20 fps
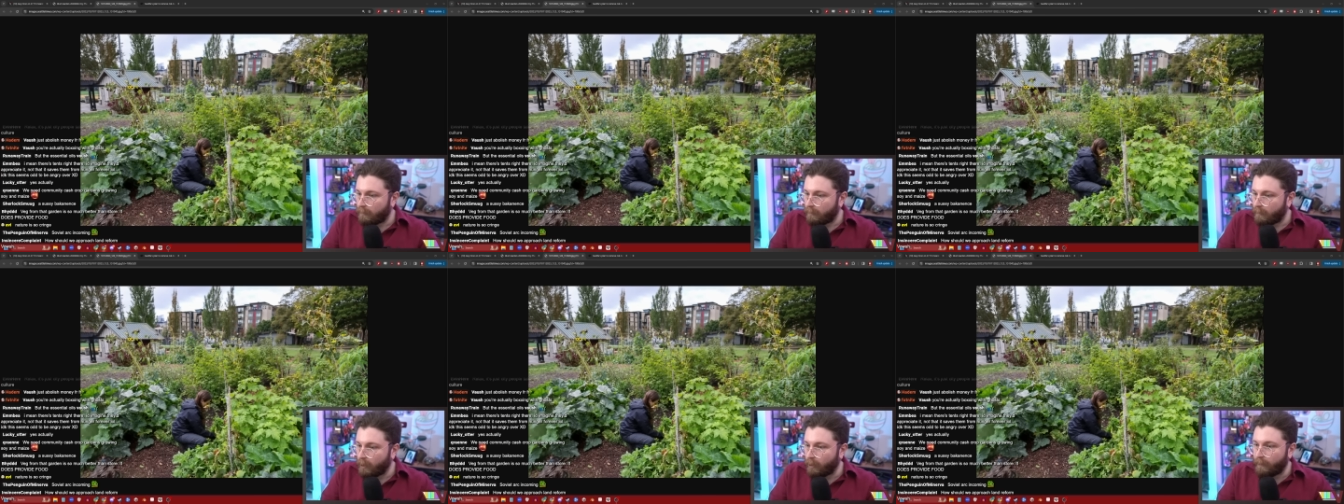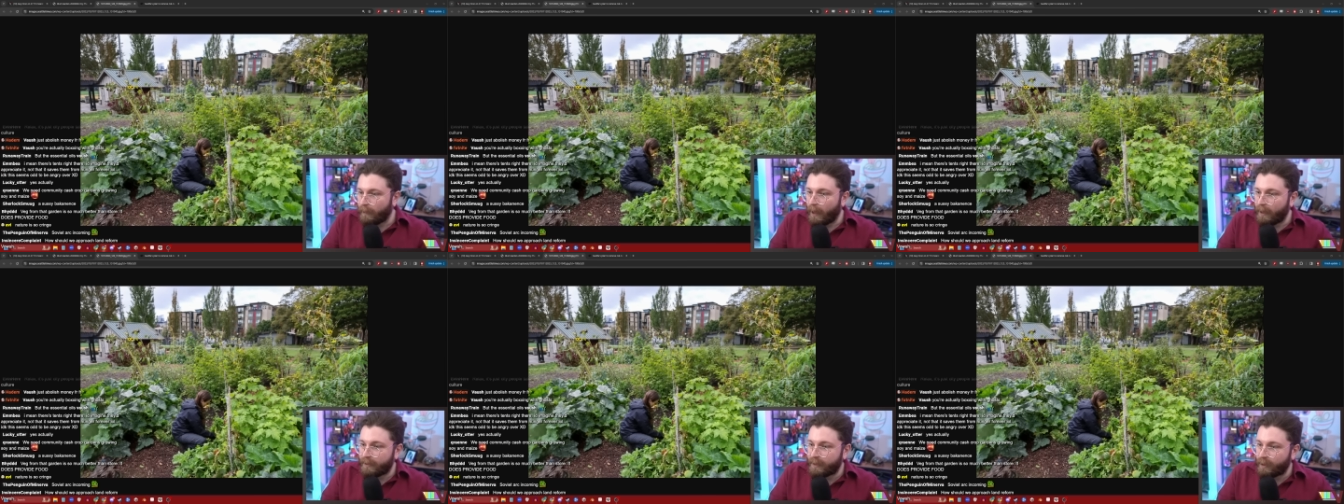You're
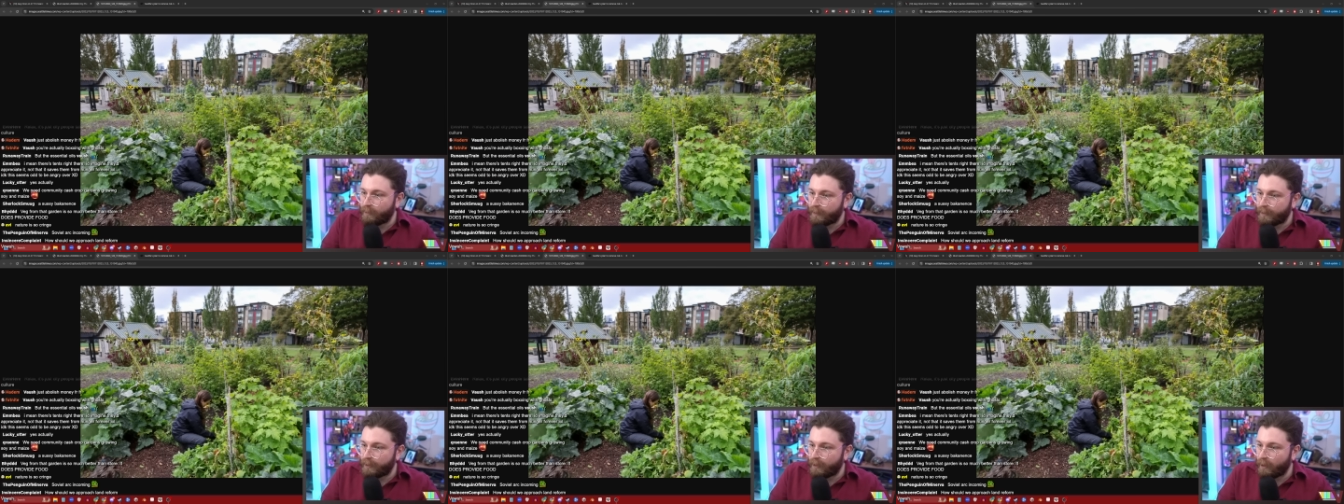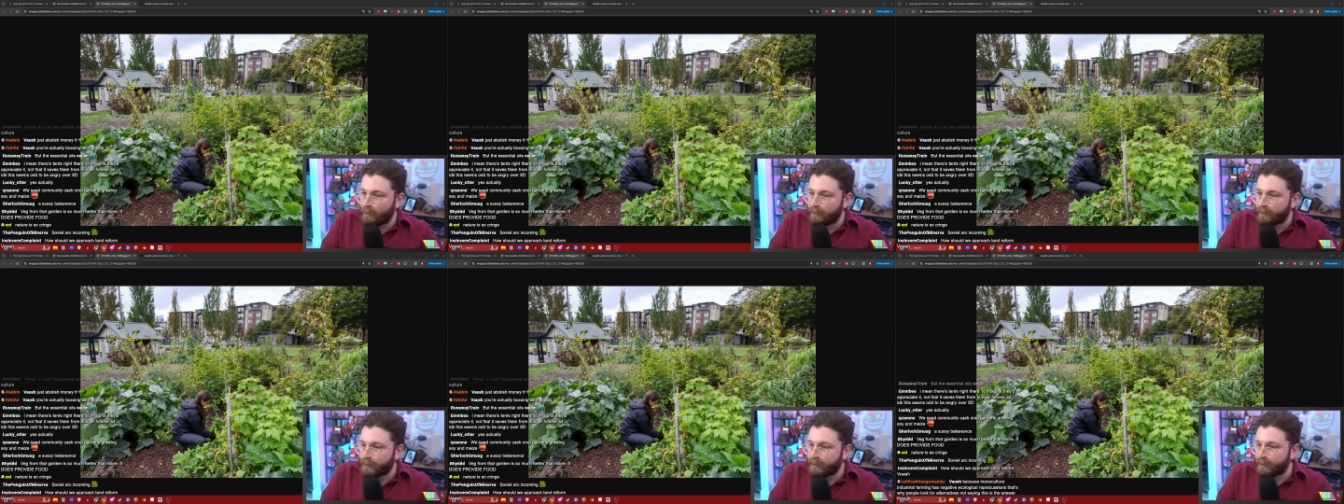boxing with
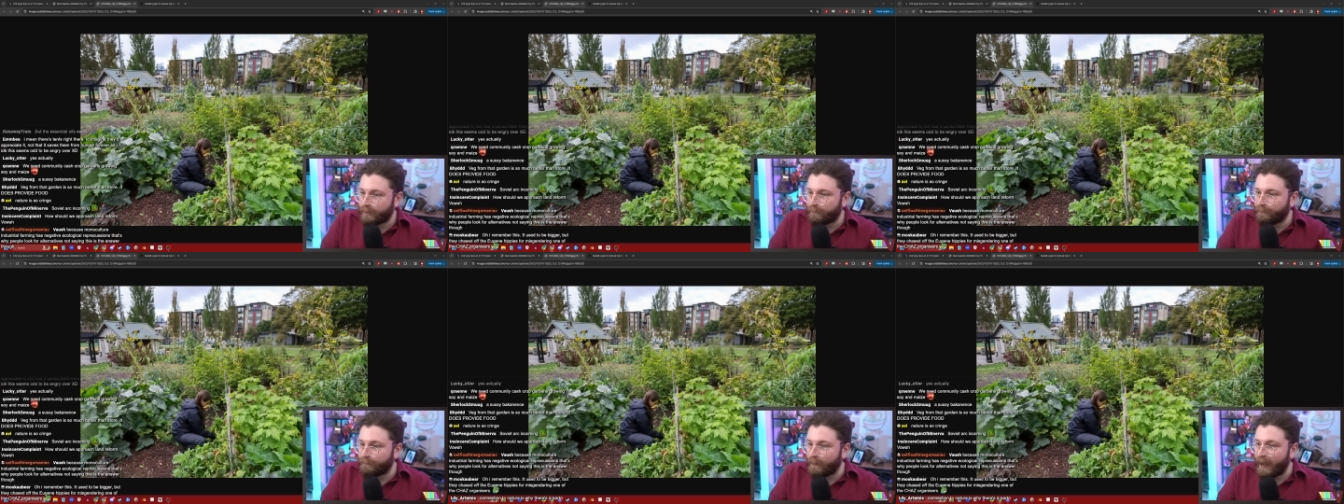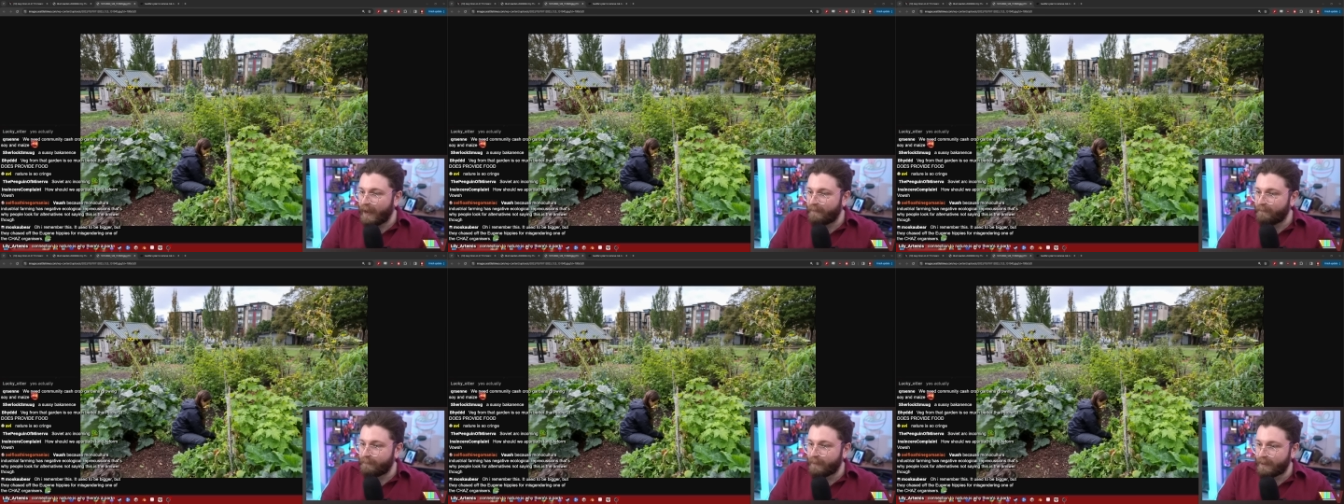ghosts.
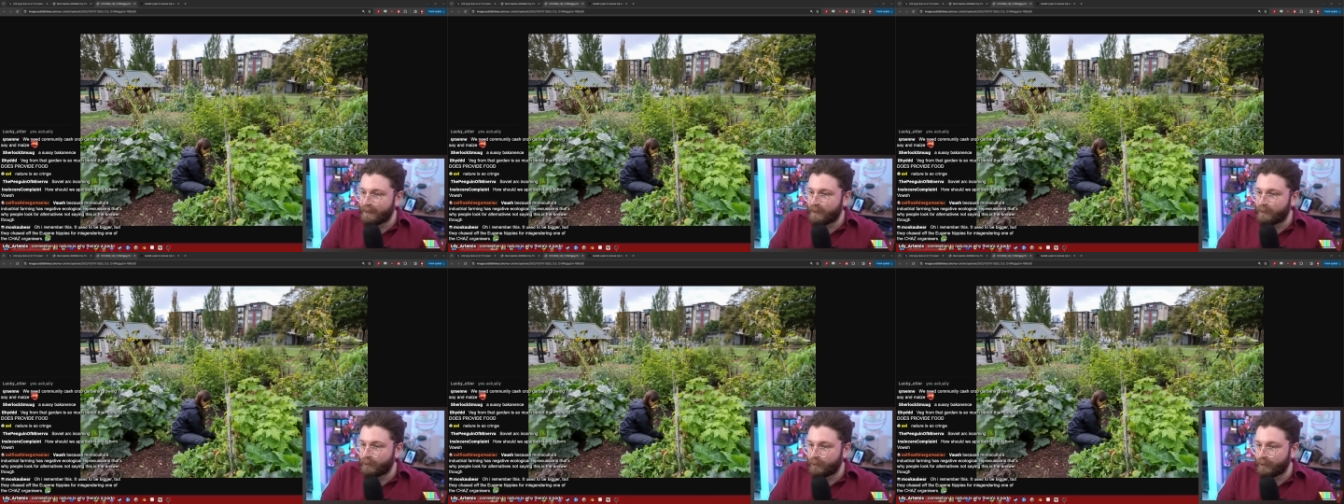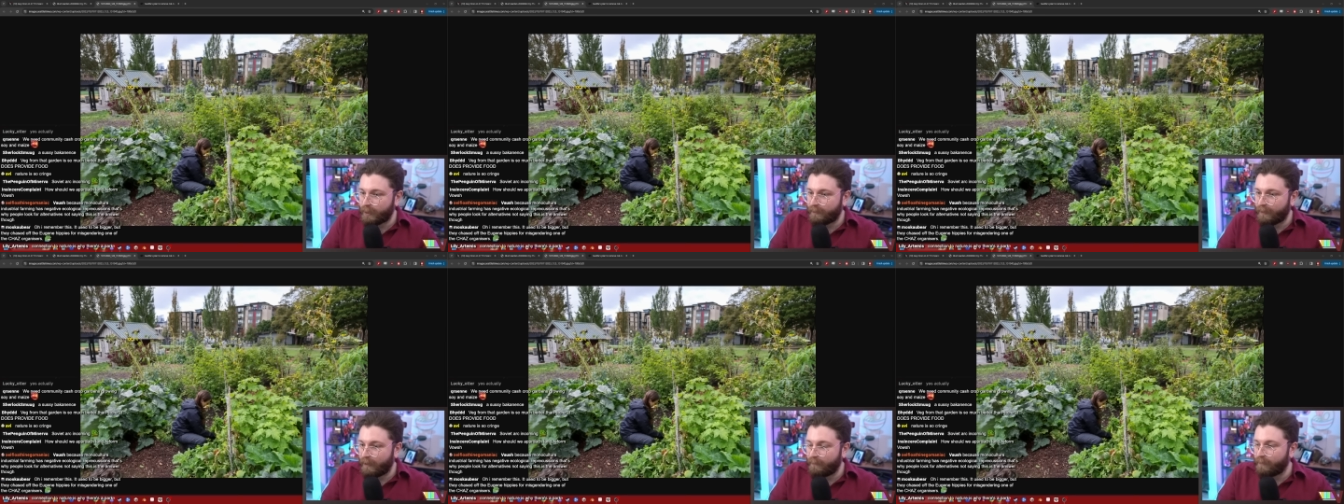Five messages
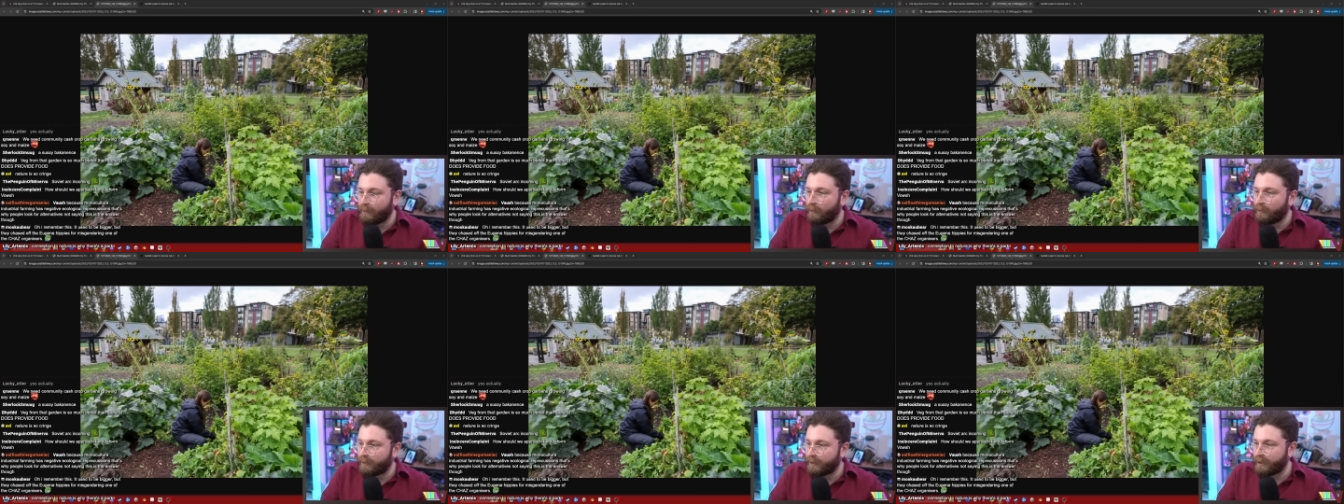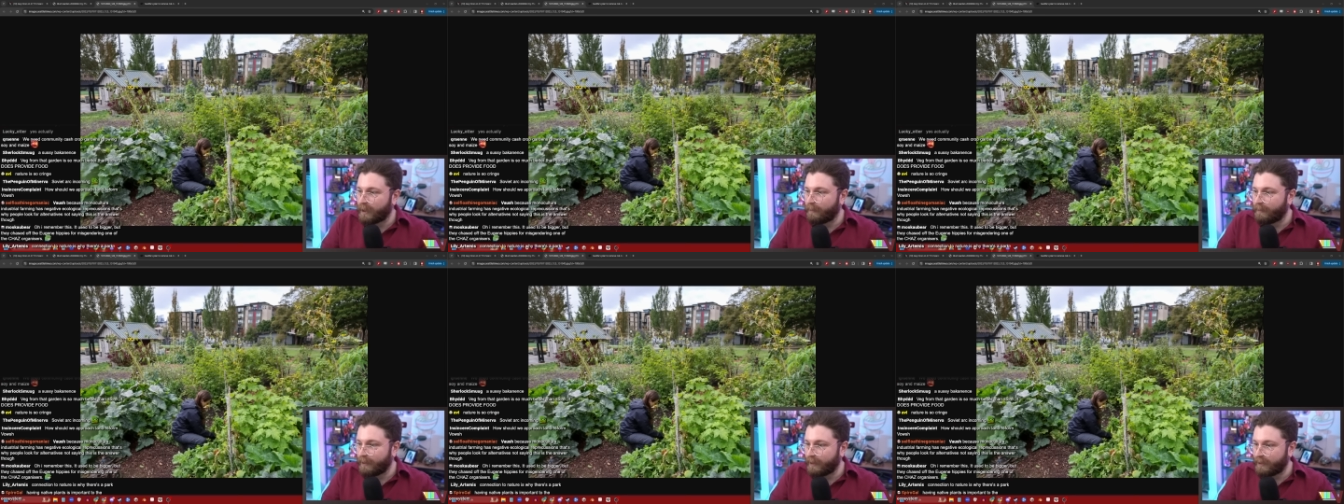above you is
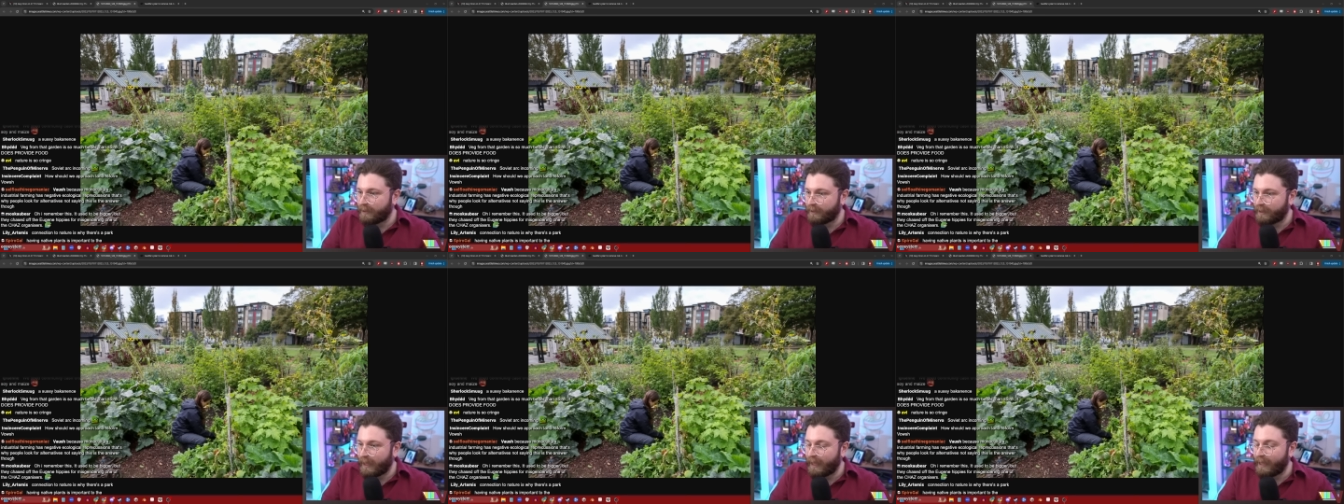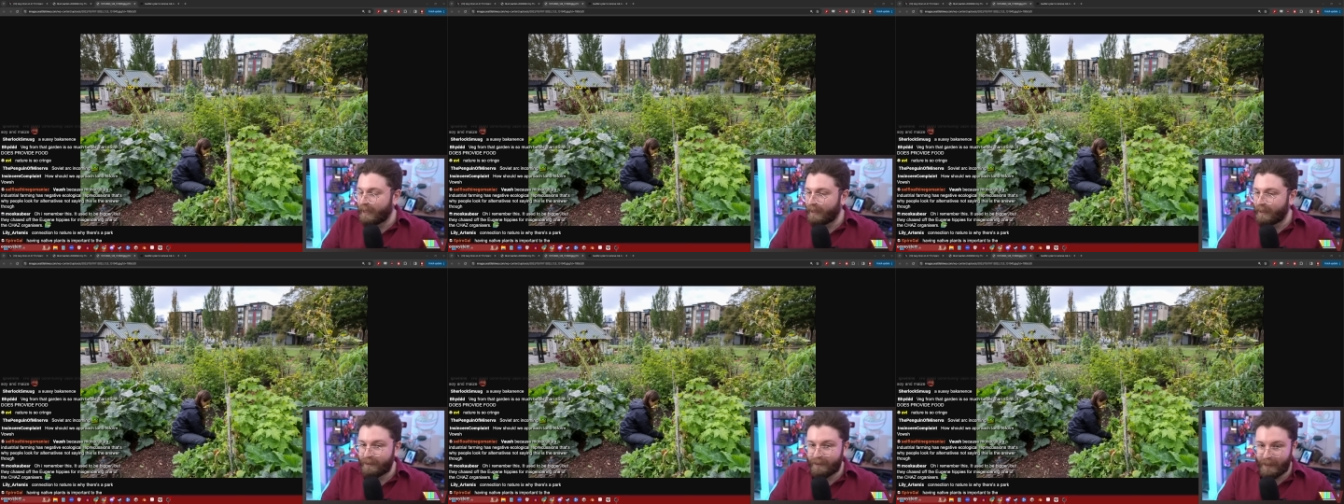somebody saying